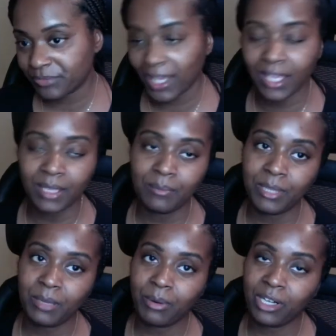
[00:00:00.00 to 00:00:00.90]
and
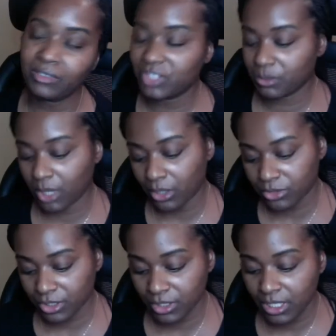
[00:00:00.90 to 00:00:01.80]
be a part of gym
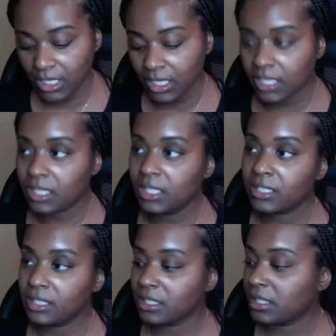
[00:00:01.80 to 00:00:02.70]
culture
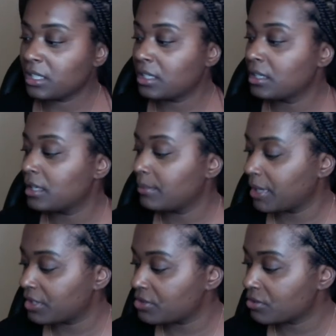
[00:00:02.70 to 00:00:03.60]
click the link in my
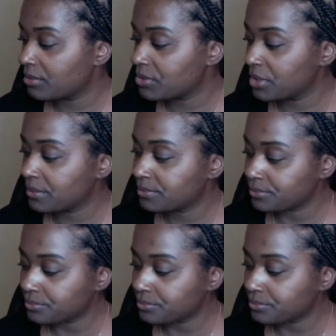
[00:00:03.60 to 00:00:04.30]
description.